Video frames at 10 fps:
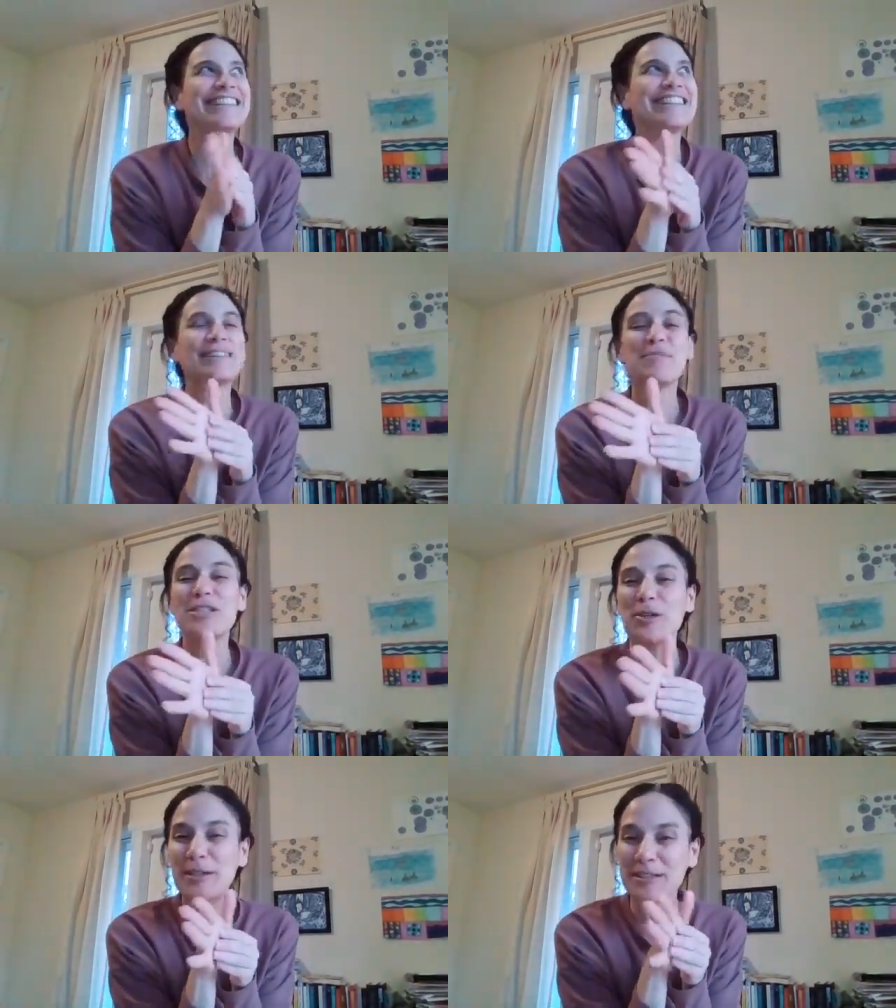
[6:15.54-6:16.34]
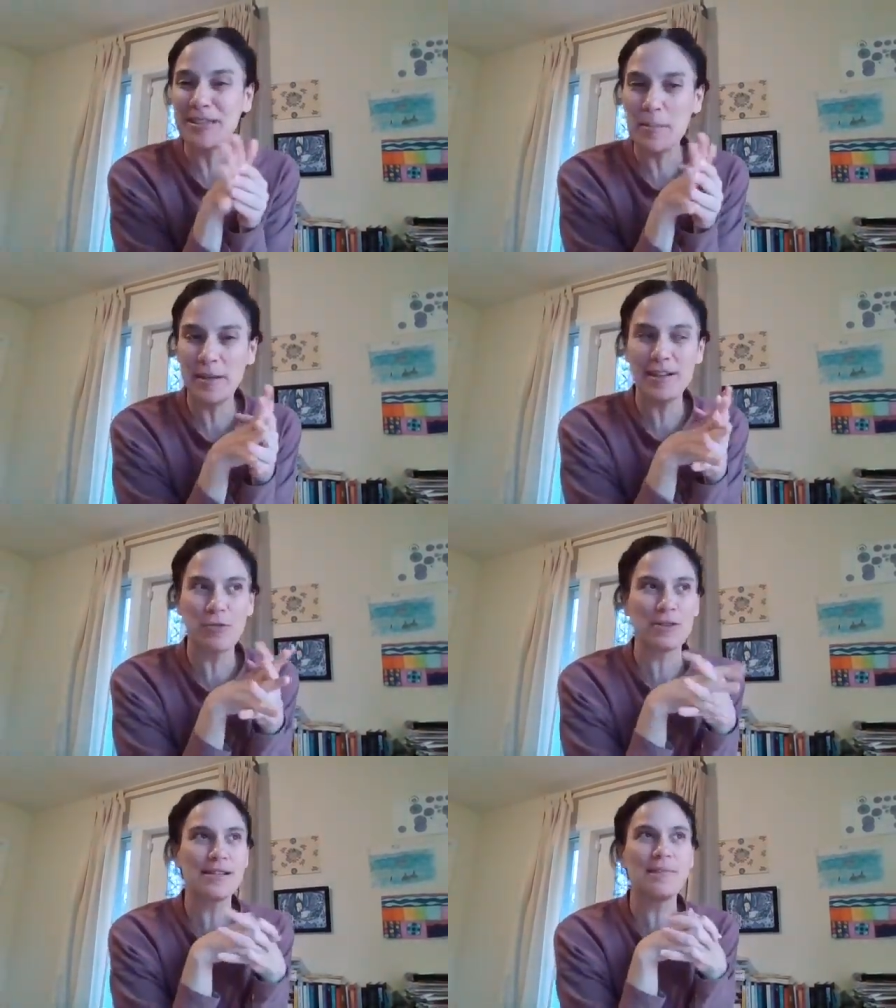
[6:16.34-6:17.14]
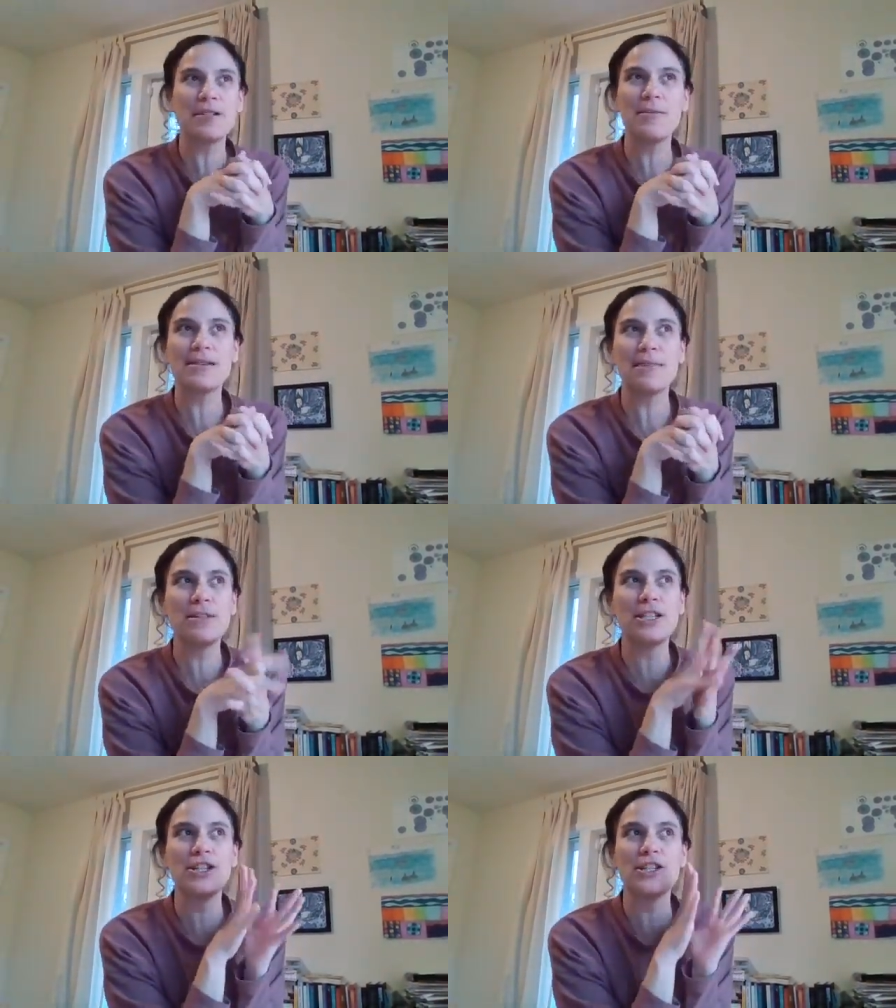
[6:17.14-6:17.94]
some serendipity where sometimes somebody